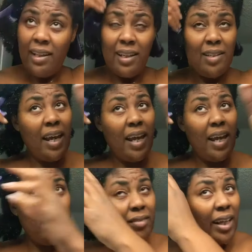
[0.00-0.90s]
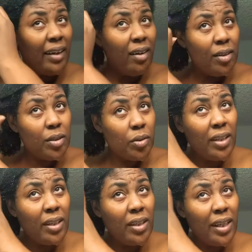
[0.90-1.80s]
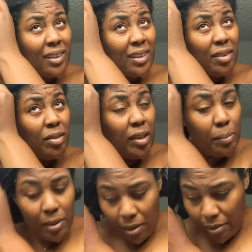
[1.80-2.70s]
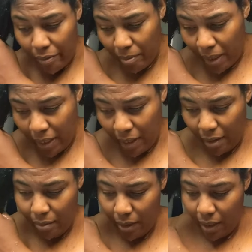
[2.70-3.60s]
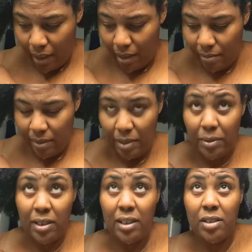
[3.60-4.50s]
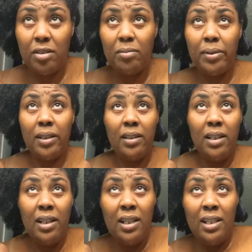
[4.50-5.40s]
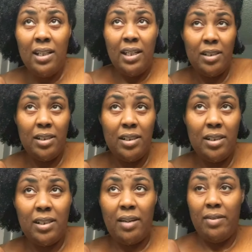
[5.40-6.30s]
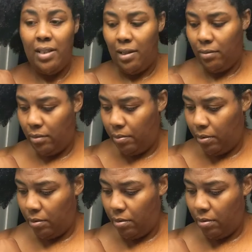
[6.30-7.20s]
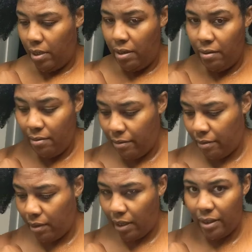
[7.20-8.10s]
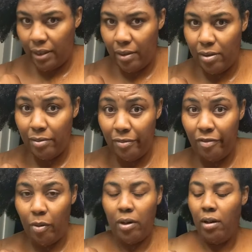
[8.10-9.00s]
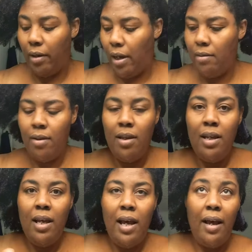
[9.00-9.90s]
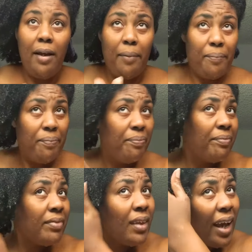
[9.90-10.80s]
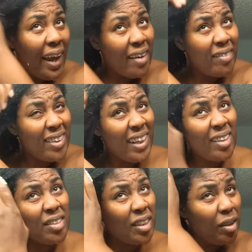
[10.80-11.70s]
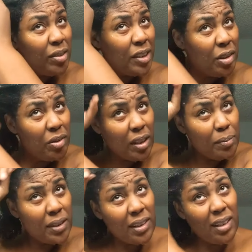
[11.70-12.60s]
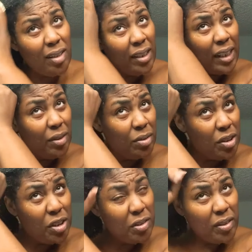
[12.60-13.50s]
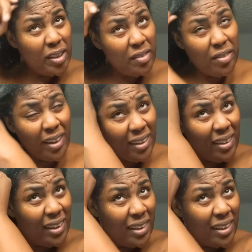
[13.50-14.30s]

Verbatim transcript: I used to have like all sorts of like little clips all over my head when I uh, deep conditioned, but now I just have it down. Oops, three. I think that's four. Okay. Um, have it down to only two clips because I only use two in the front and